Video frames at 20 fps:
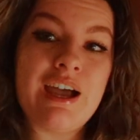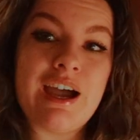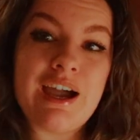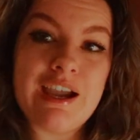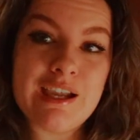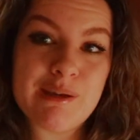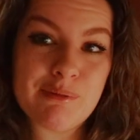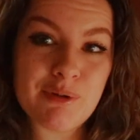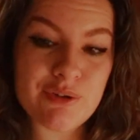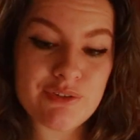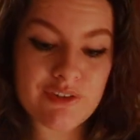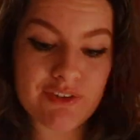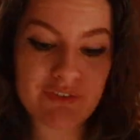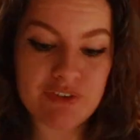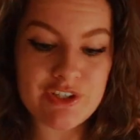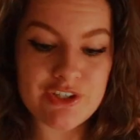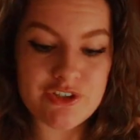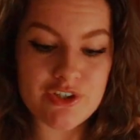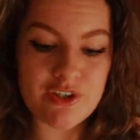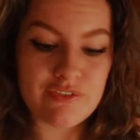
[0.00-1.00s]
I am going to
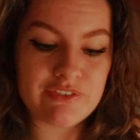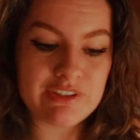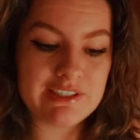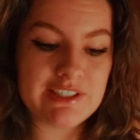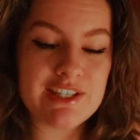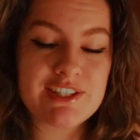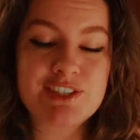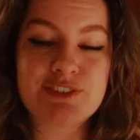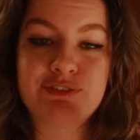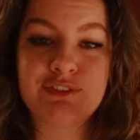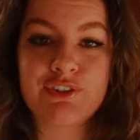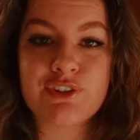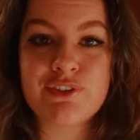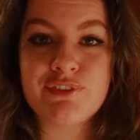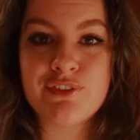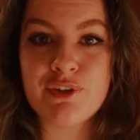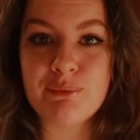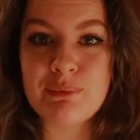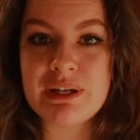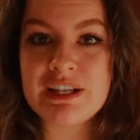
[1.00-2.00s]
finish off the last
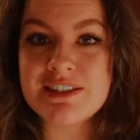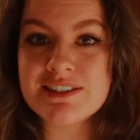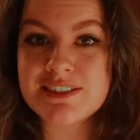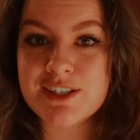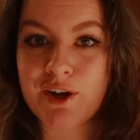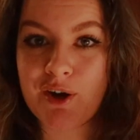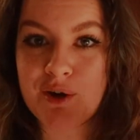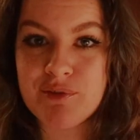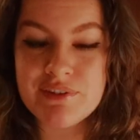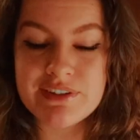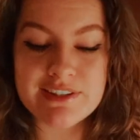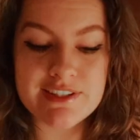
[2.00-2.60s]
44 minutes of